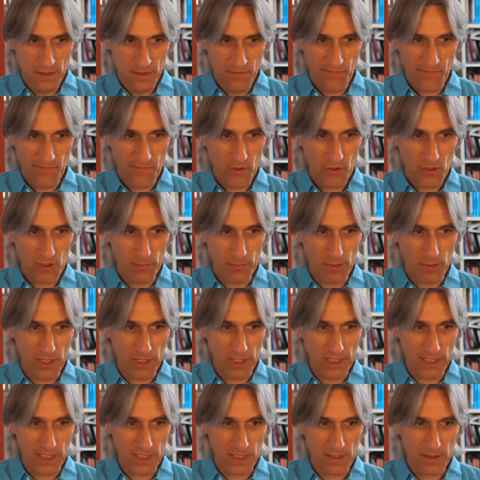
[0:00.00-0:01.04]
followed
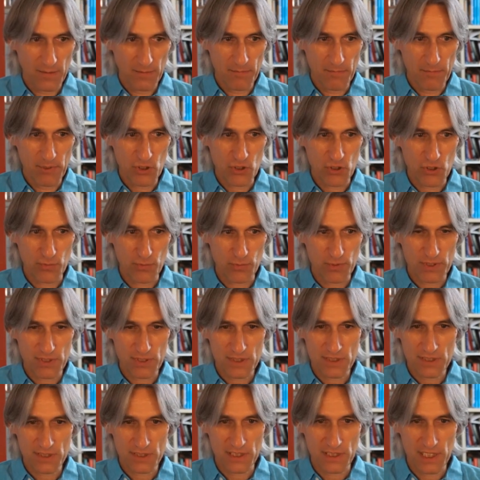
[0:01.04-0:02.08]
by bishop
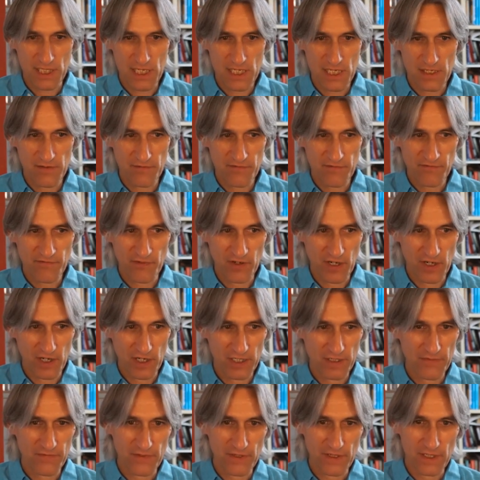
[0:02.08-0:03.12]

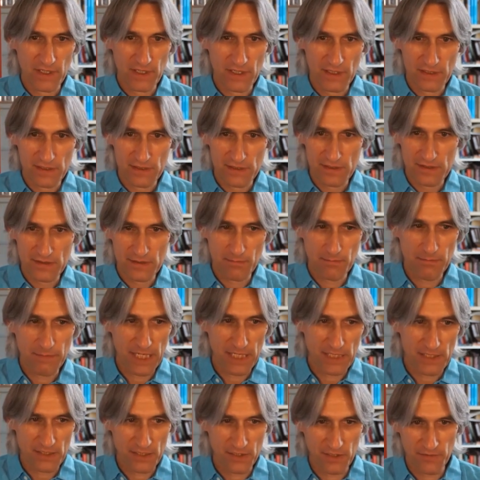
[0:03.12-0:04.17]
c5 and
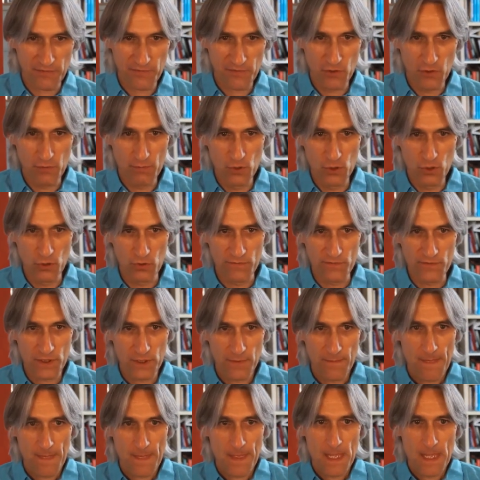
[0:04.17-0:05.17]
mate in a few moves.